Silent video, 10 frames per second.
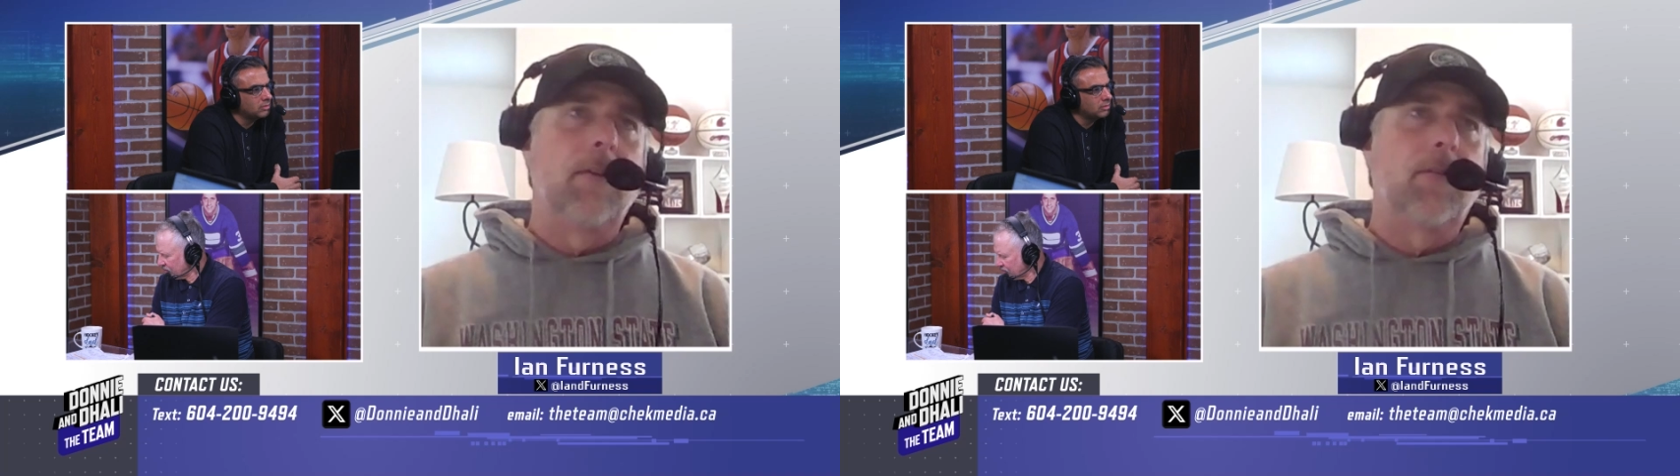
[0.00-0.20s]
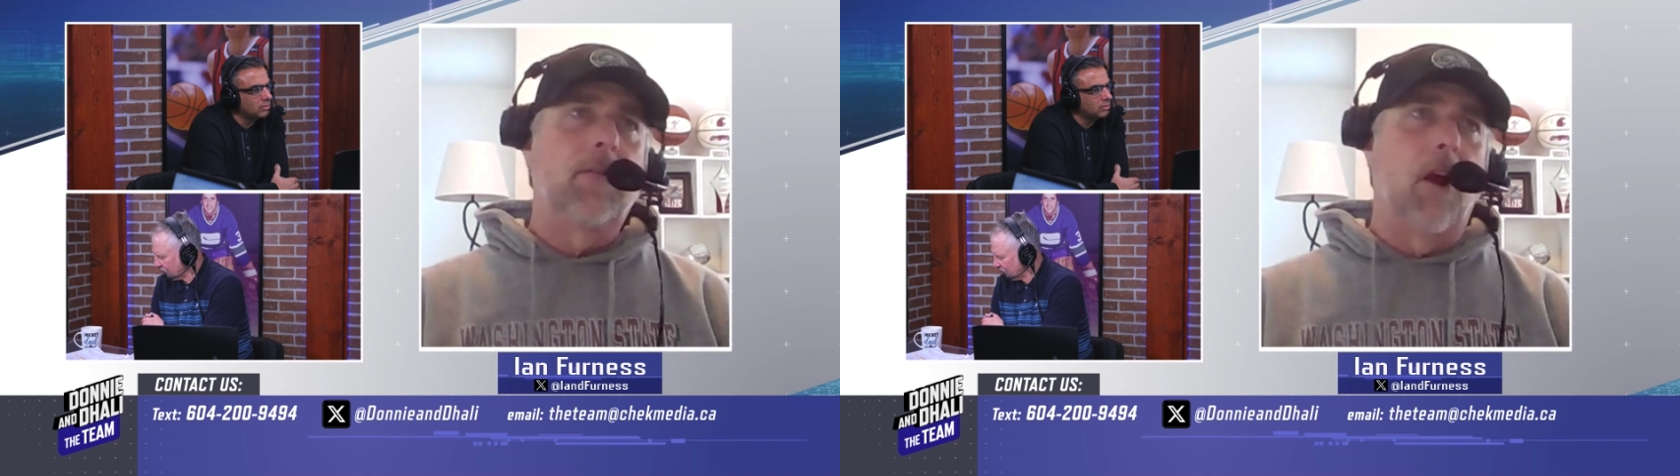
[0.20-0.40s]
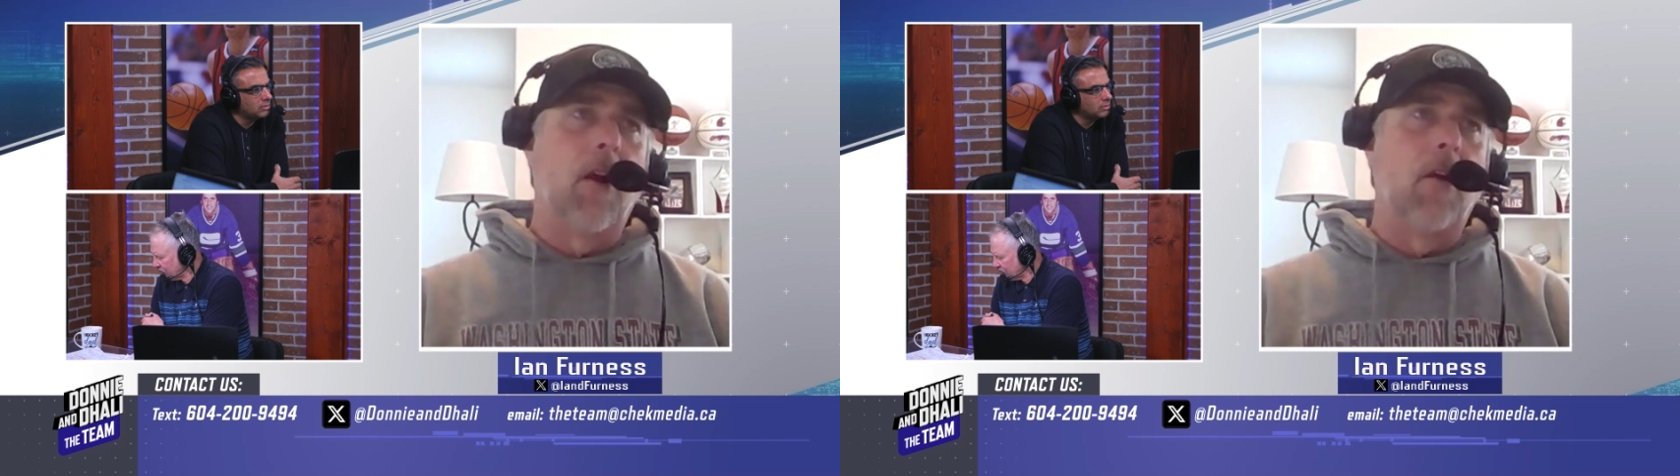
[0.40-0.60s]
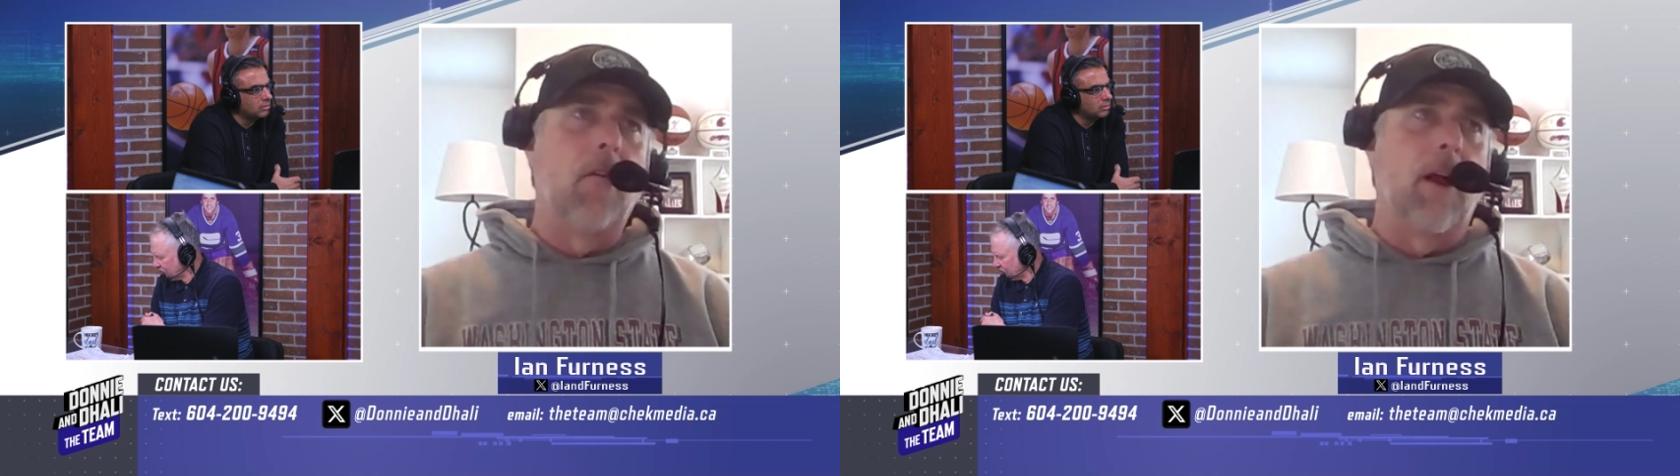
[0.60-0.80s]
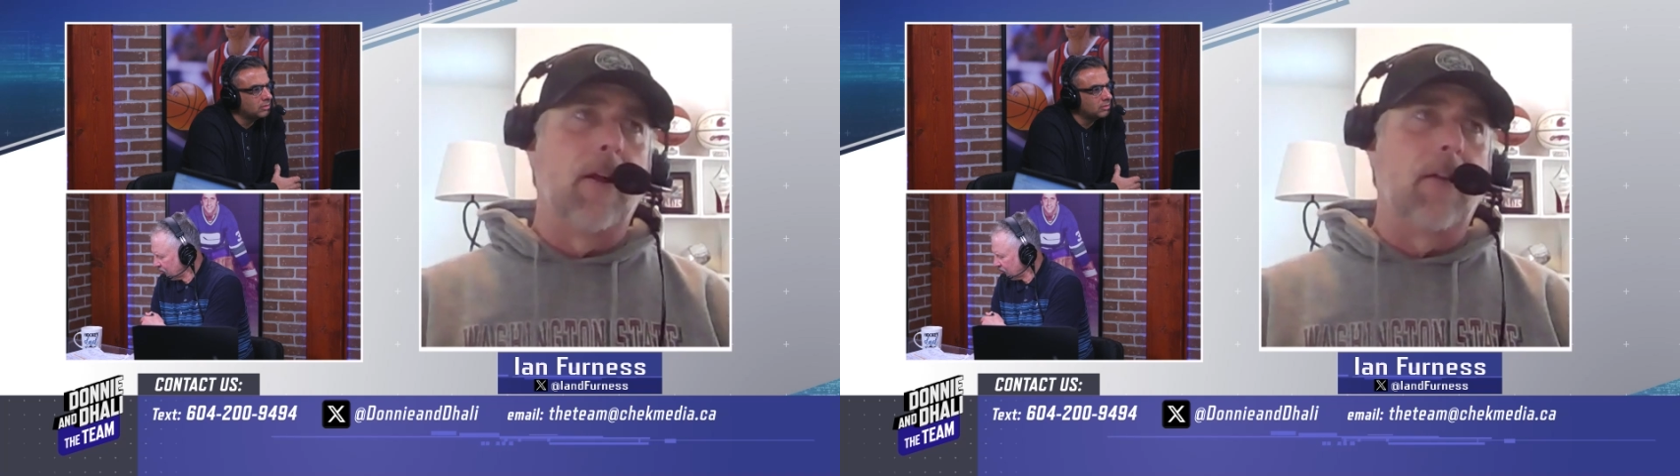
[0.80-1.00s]
let's start on
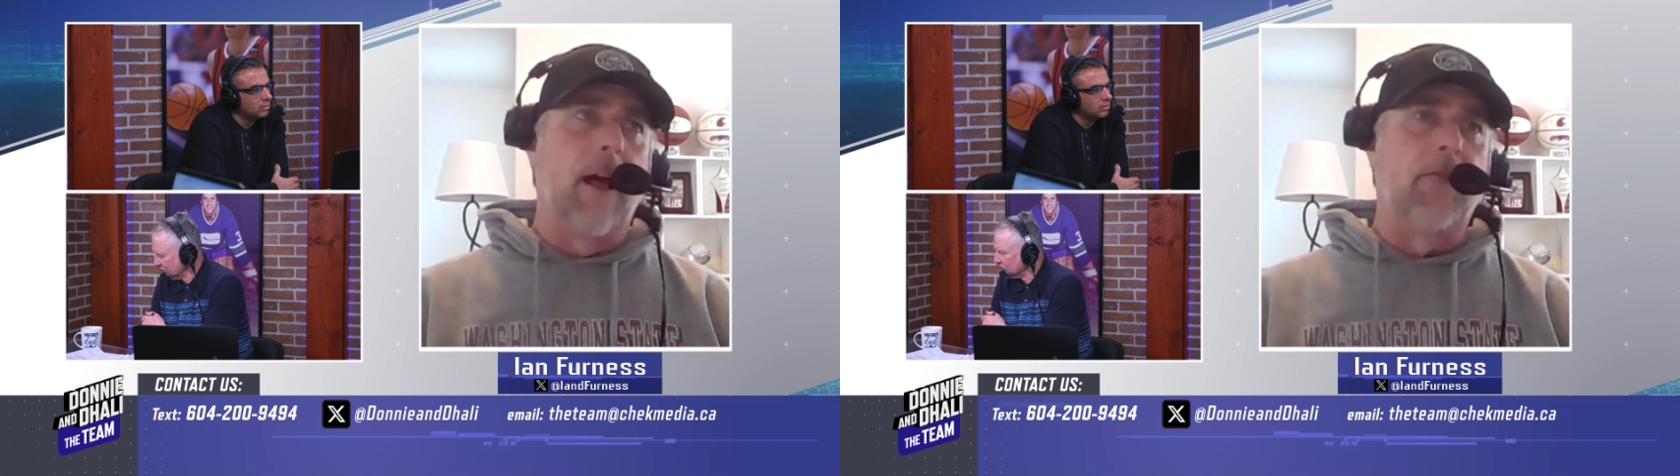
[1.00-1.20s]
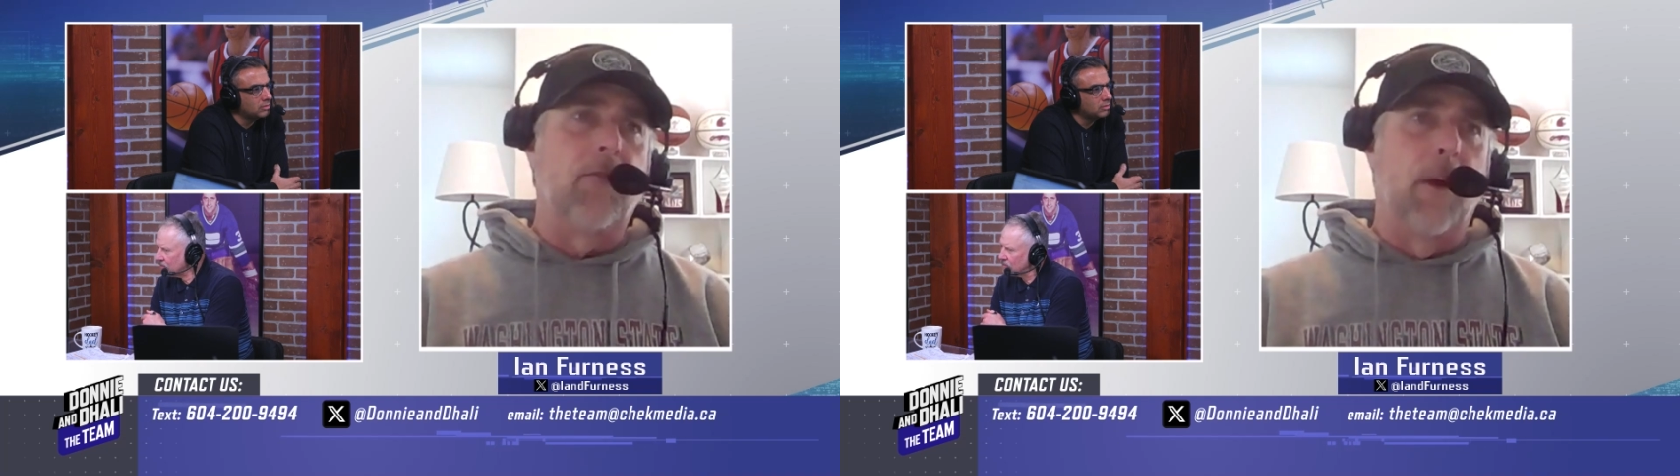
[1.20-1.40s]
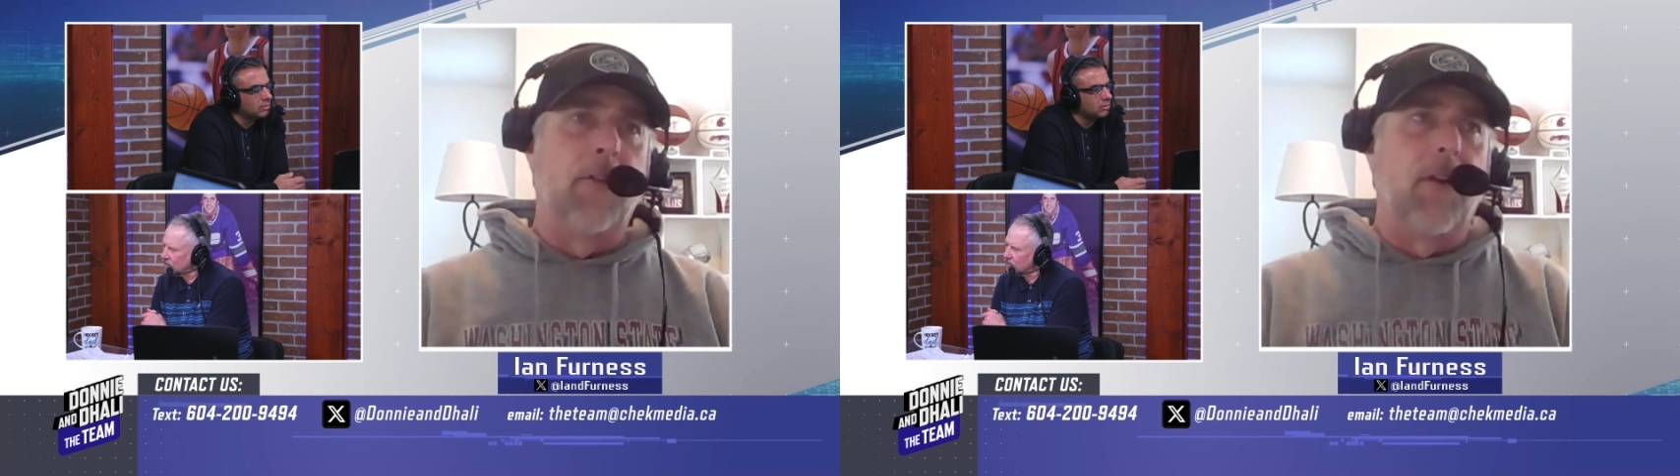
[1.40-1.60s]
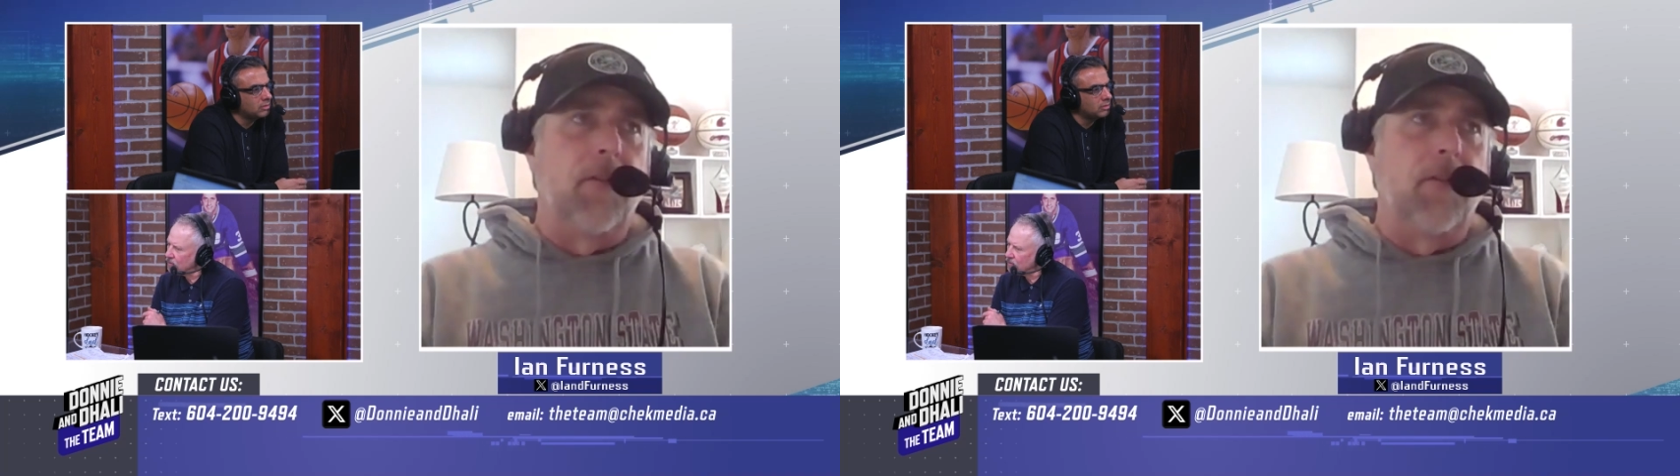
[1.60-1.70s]
last Wednesday.